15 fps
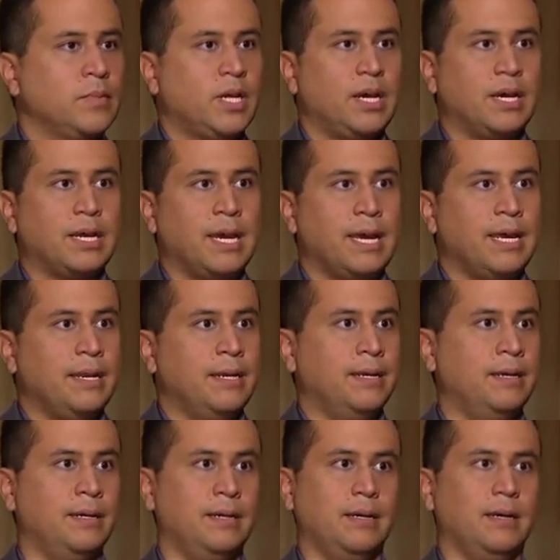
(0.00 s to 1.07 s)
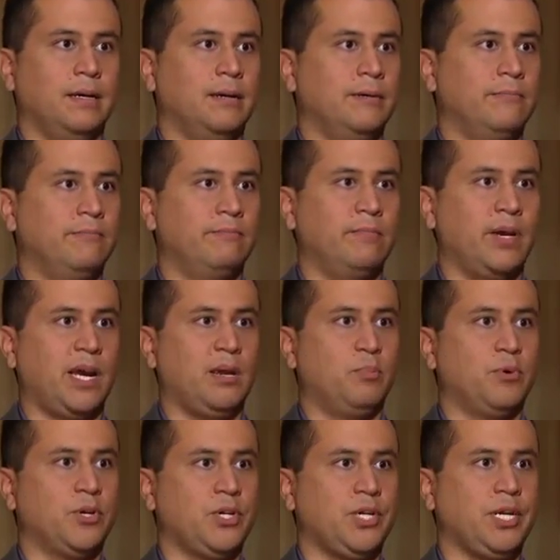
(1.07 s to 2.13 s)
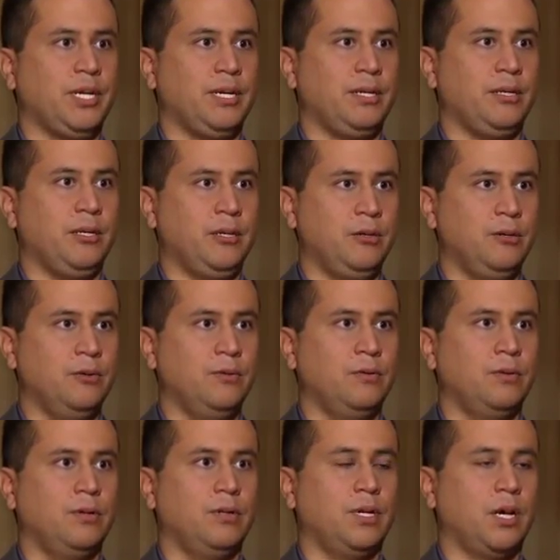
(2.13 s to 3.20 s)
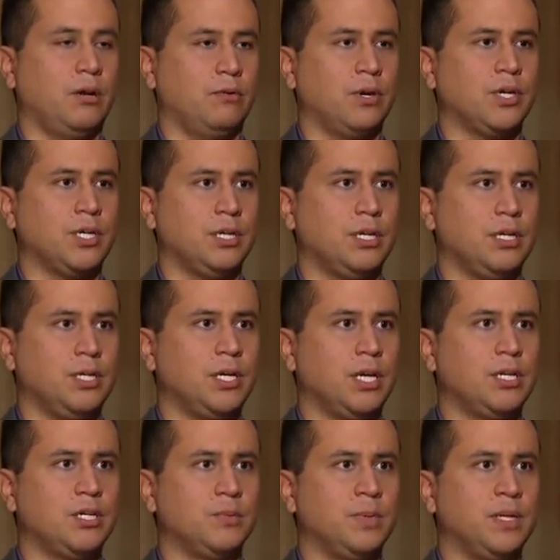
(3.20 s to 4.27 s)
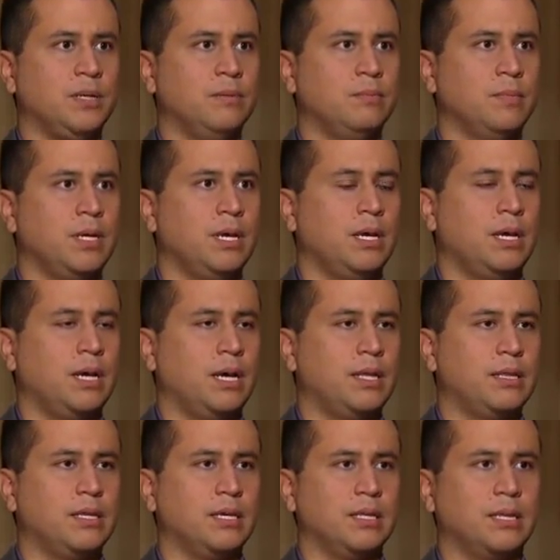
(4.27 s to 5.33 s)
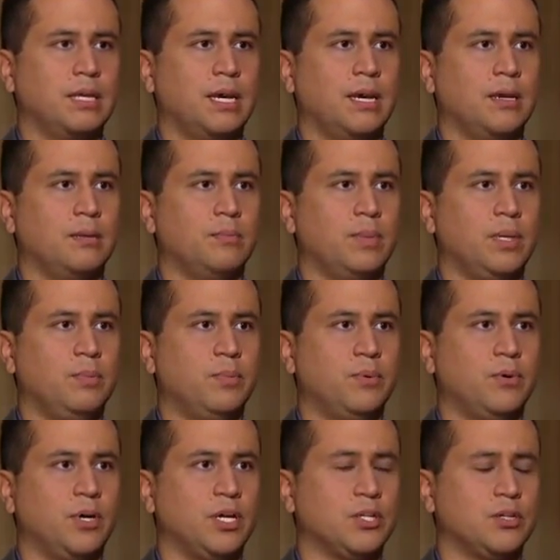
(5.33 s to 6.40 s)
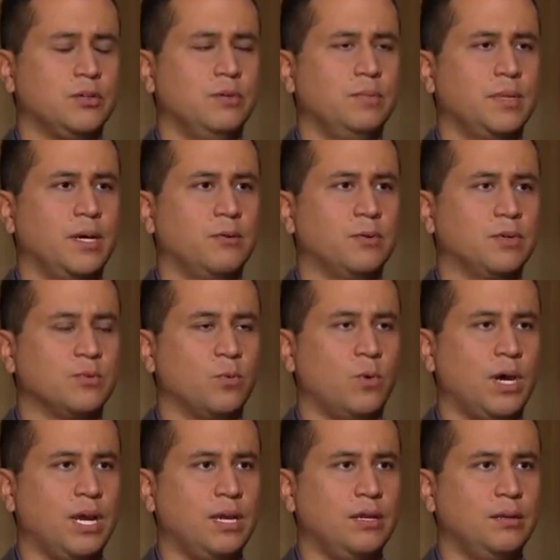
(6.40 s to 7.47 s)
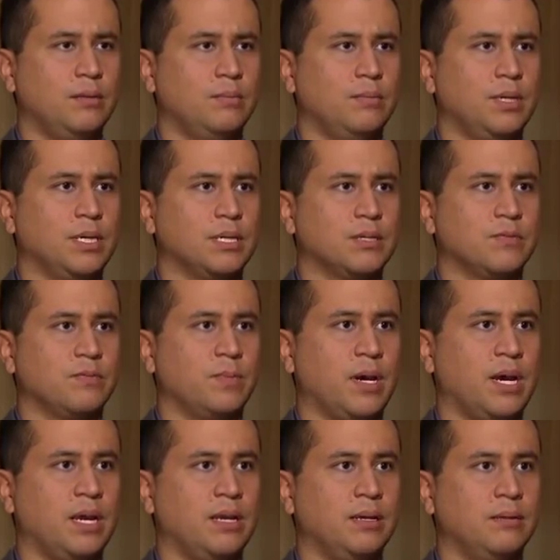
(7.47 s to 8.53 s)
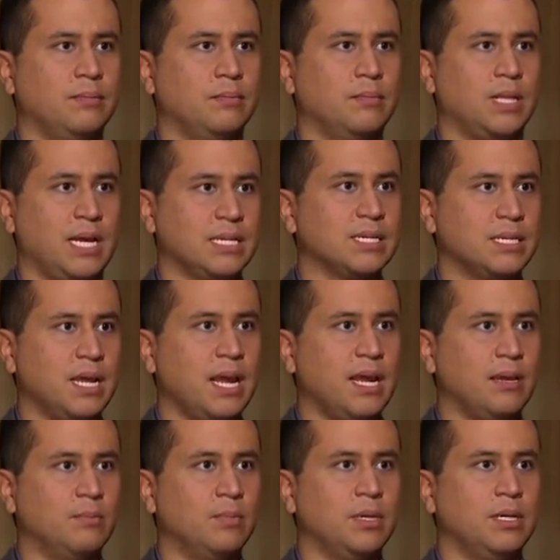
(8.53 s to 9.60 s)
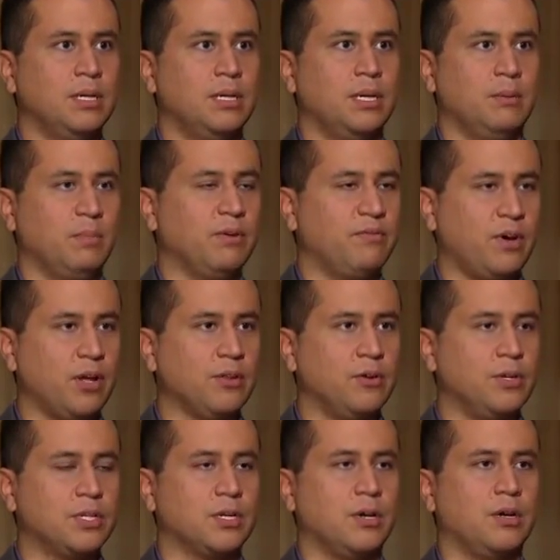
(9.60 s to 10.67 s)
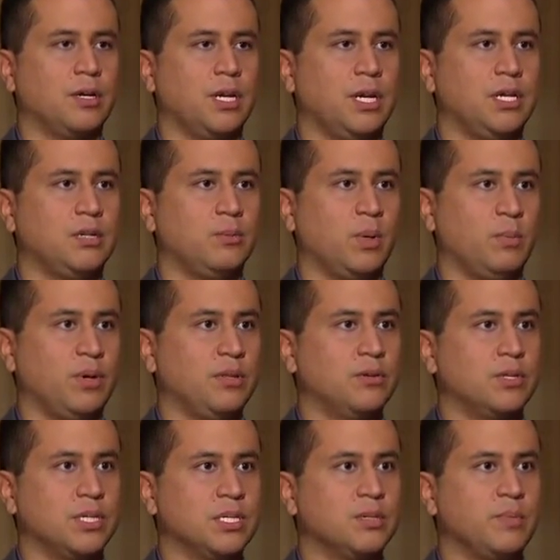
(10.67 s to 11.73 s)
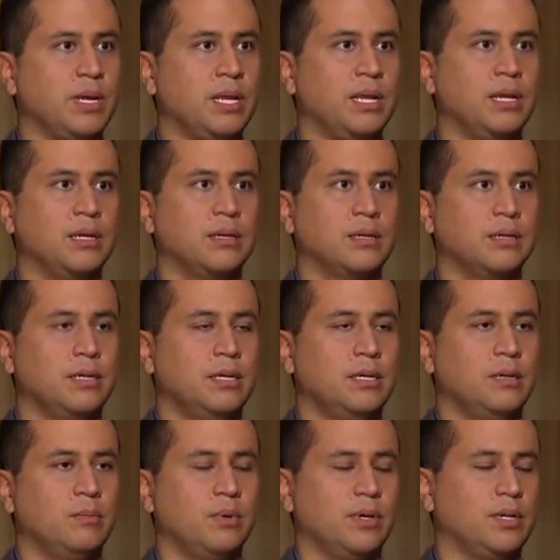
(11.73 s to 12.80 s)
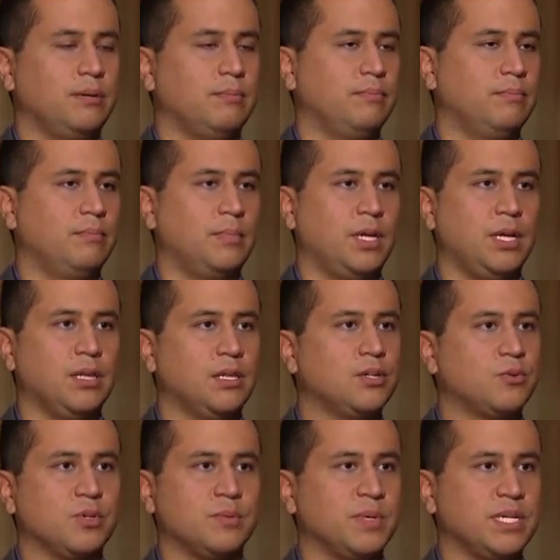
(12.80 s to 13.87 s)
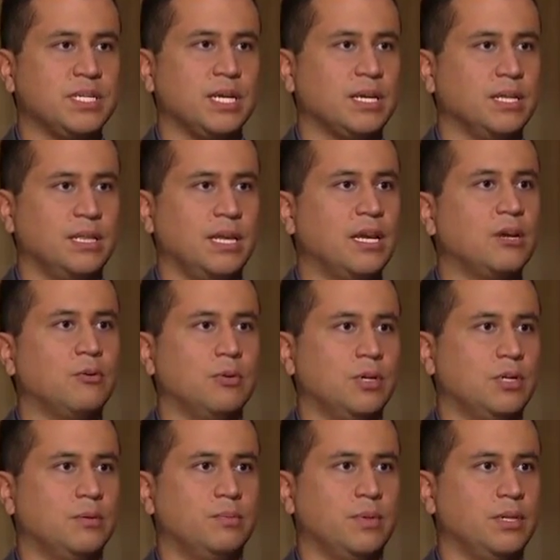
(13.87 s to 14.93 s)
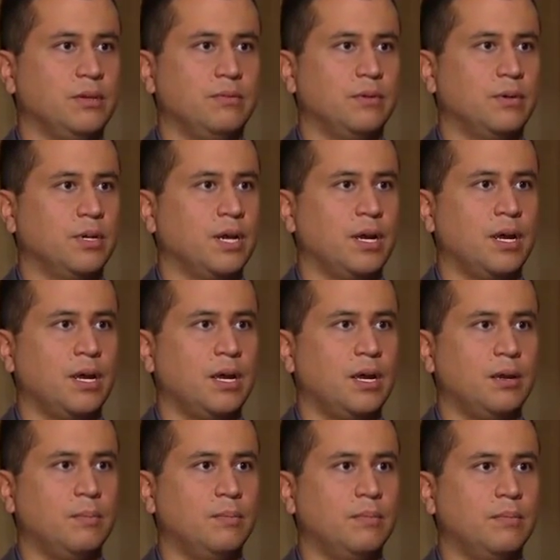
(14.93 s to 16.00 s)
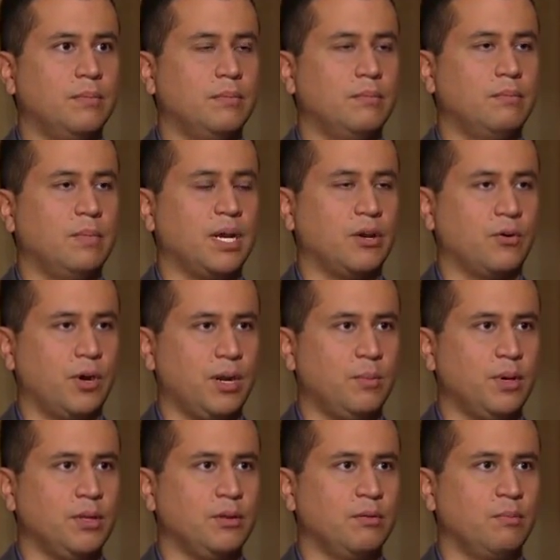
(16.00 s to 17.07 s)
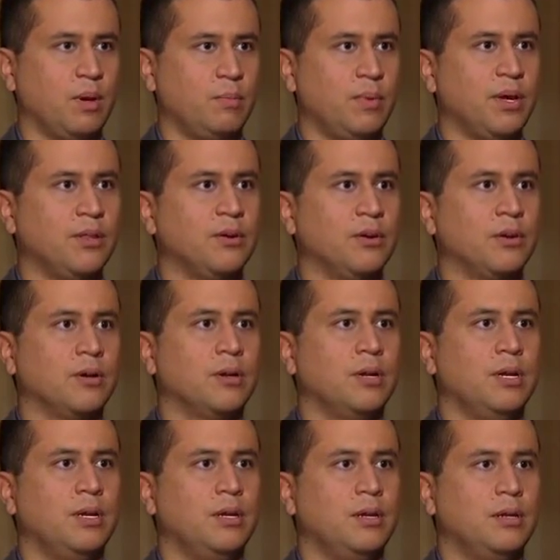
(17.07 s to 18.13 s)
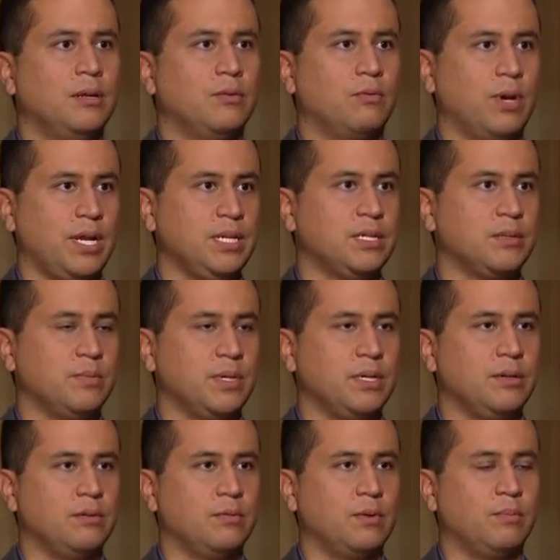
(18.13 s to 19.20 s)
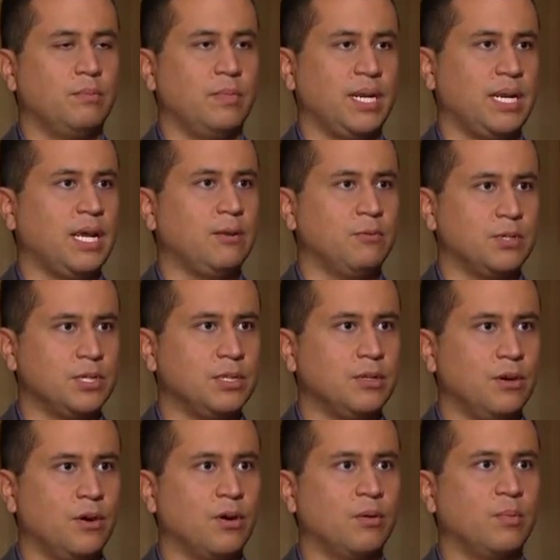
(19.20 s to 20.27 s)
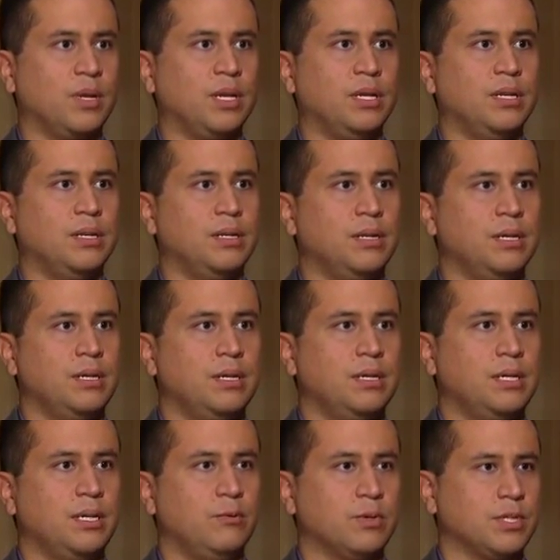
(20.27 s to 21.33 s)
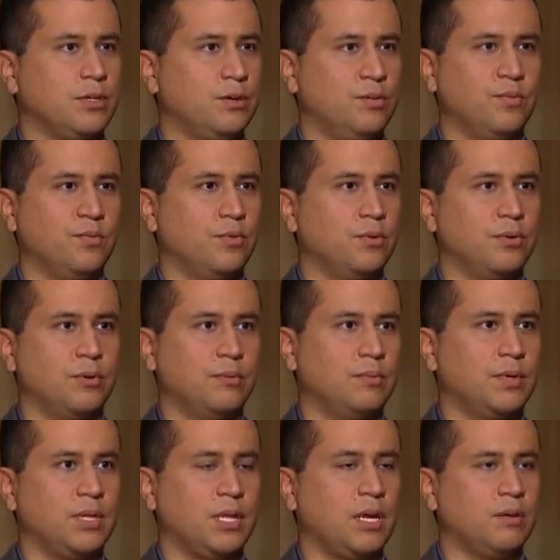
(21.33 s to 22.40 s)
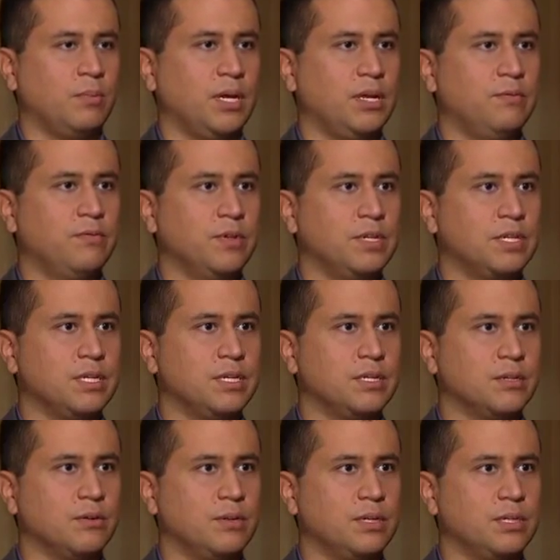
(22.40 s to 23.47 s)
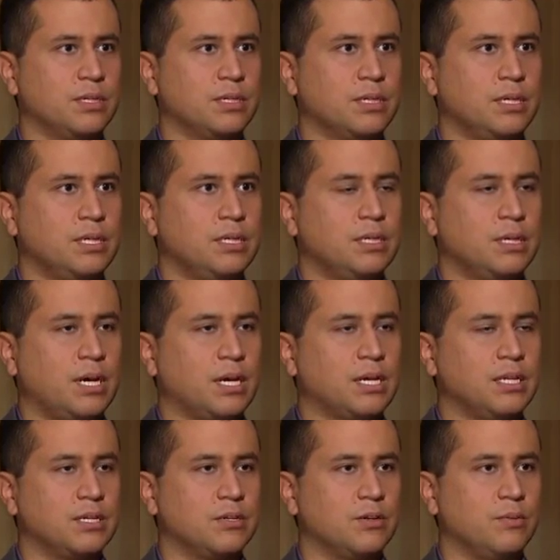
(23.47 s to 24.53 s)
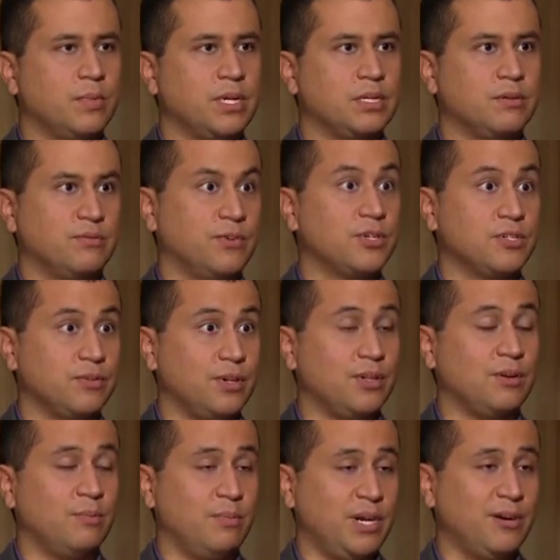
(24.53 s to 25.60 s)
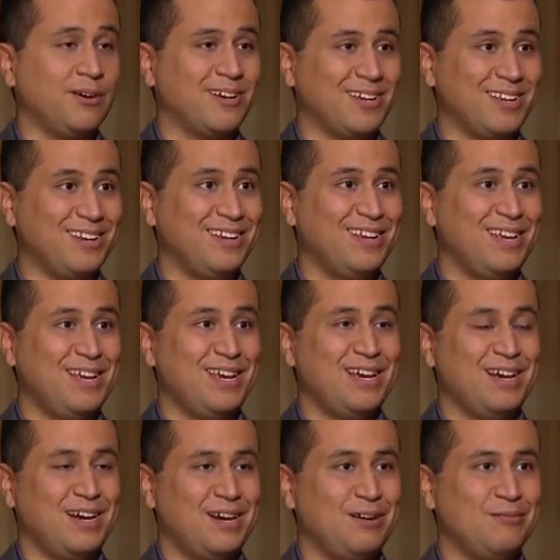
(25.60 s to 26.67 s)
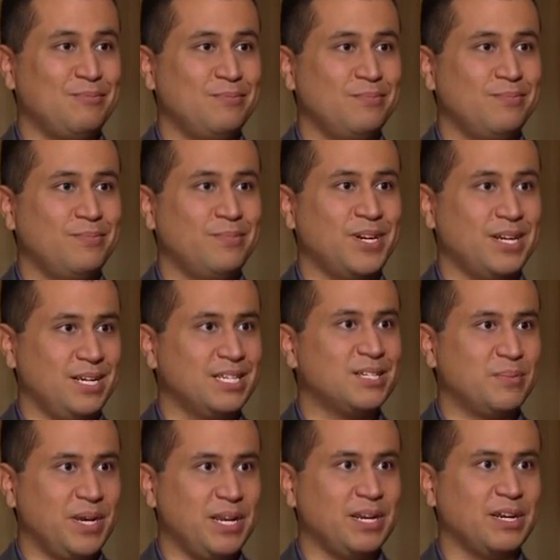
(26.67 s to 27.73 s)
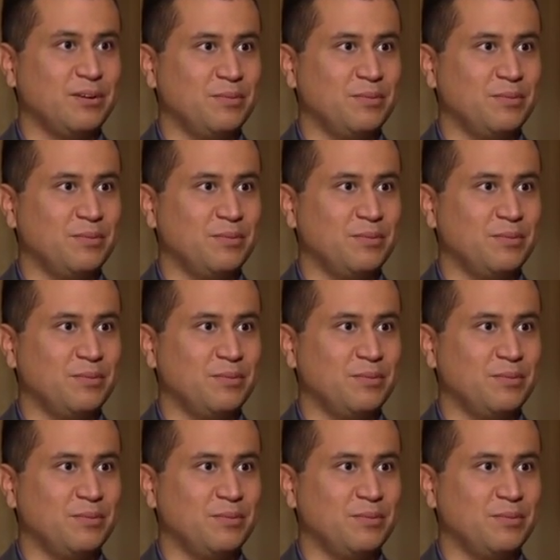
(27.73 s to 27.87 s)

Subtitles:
Again, I appreciate you not rushing to judgment. I think that people assumed I was white because of my last name. And my father is Caucasian, my mother's Hispanic, but English was my second language, believe it or not. My grandmother and my mother raised me. Well, my dad was in the Army, and he wasn't home for a lot of my infancy, so I consider myself, first of all, an American, but a Hispanic